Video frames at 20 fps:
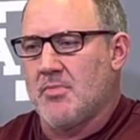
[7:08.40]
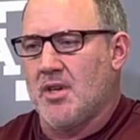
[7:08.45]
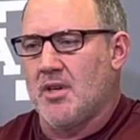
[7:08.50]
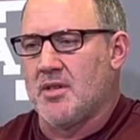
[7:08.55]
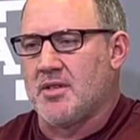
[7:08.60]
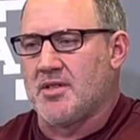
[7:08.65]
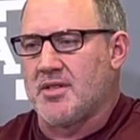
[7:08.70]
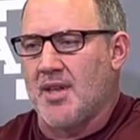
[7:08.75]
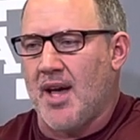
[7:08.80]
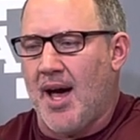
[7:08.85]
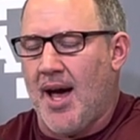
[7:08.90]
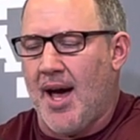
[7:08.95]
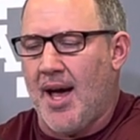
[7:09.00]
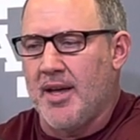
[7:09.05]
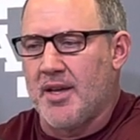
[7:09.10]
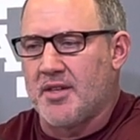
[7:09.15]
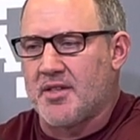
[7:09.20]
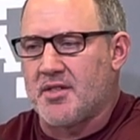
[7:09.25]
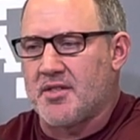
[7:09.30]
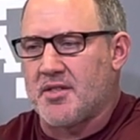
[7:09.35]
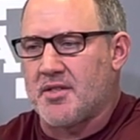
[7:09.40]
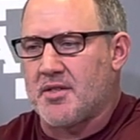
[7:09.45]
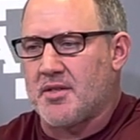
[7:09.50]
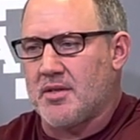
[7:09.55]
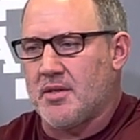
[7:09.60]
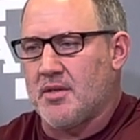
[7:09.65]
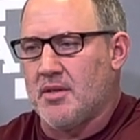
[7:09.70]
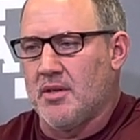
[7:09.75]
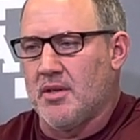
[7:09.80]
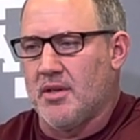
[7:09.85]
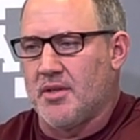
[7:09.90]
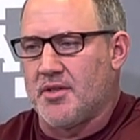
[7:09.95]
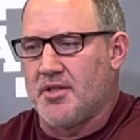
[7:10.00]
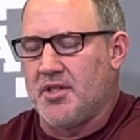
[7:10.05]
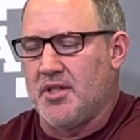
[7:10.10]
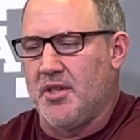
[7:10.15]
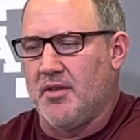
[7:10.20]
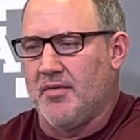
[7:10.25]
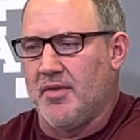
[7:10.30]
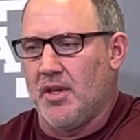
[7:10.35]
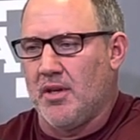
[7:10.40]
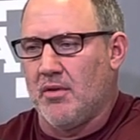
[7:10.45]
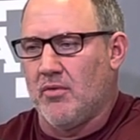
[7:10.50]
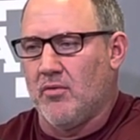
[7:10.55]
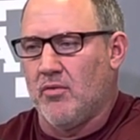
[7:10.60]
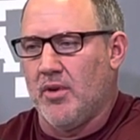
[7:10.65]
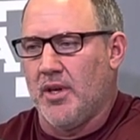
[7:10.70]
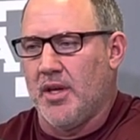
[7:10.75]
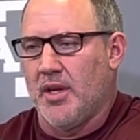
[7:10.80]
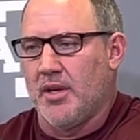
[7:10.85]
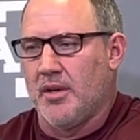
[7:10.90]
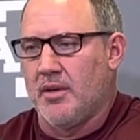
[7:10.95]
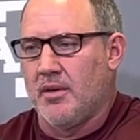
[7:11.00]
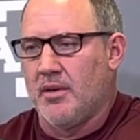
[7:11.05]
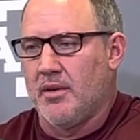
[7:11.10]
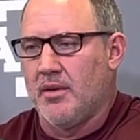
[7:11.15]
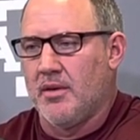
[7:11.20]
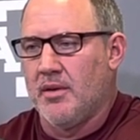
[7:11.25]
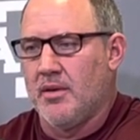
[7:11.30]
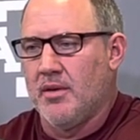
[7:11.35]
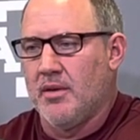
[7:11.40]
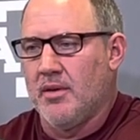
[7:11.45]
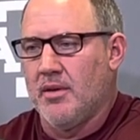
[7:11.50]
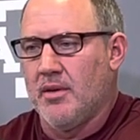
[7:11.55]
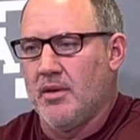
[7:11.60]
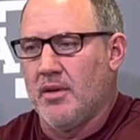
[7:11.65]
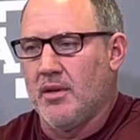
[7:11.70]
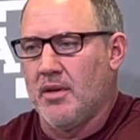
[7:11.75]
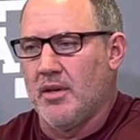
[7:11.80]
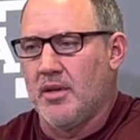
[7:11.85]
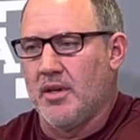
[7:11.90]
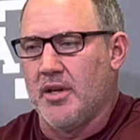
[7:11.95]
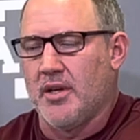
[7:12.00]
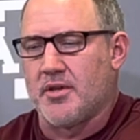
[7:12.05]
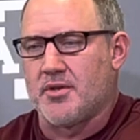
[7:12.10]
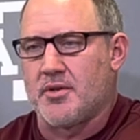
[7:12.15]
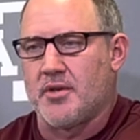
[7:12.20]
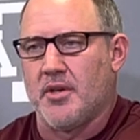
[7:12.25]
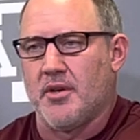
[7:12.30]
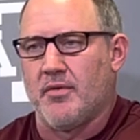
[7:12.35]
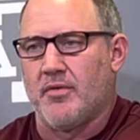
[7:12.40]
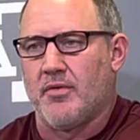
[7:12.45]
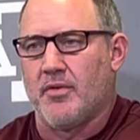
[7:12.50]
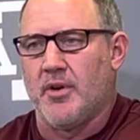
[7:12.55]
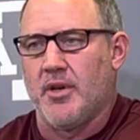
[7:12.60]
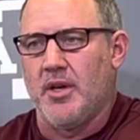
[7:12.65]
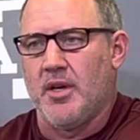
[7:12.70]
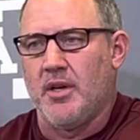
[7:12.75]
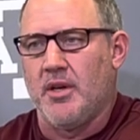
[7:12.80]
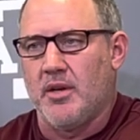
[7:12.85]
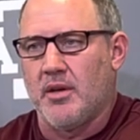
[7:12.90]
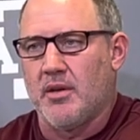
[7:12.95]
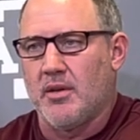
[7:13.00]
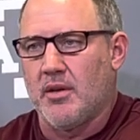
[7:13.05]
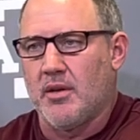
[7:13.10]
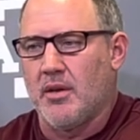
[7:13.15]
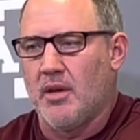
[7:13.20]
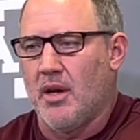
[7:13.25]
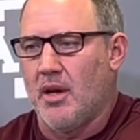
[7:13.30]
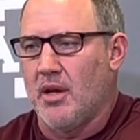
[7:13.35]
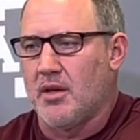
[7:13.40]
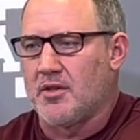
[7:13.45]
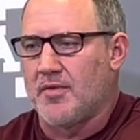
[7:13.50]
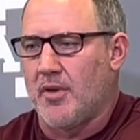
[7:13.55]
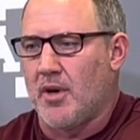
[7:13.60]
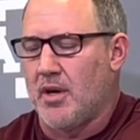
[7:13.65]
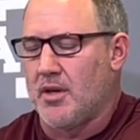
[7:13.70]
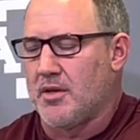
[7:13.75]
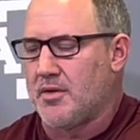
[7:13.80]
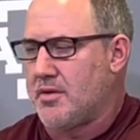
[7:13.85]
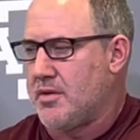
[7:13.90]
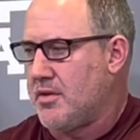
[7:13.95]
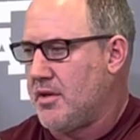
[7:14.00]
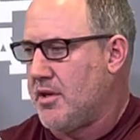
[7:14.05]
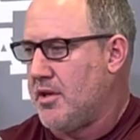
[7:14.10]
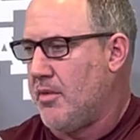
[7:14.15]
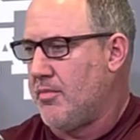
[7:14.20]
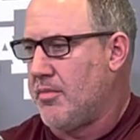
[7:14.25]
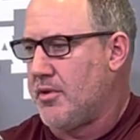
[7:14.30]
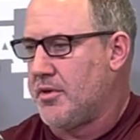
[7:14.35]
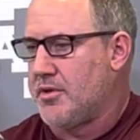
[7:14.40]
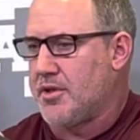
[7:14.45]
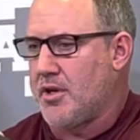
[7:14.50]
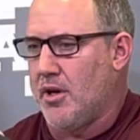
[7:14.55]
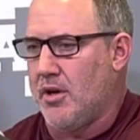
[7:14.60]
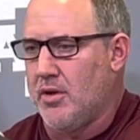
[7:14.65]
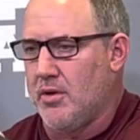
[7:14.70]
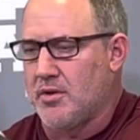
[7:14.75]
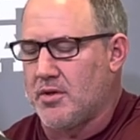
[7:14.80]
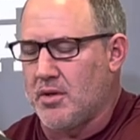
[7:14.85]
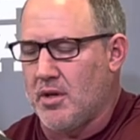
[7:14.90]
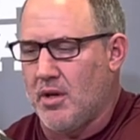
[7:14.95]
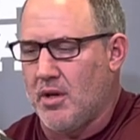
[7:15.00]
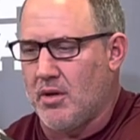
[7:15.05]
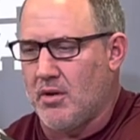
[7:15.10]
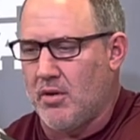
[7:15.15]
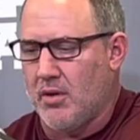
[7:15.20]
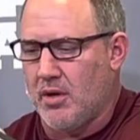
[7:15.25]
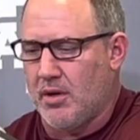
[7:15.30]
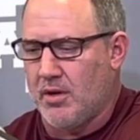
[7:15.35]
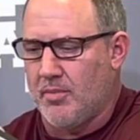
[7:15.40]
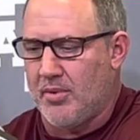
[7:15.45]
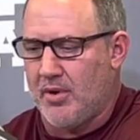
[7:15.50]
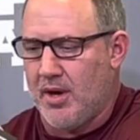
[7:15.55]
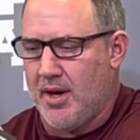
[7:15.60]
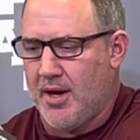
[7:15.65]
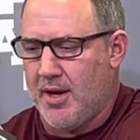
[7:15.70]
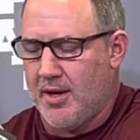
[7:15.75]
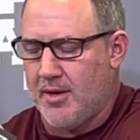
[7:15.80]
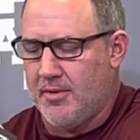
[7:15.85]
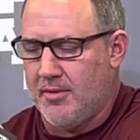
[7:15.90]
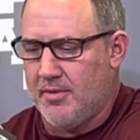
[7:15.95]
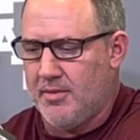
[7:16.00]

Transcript: It's the highest achieving win in the history of Reed, as far as the numbers go, according to Brad.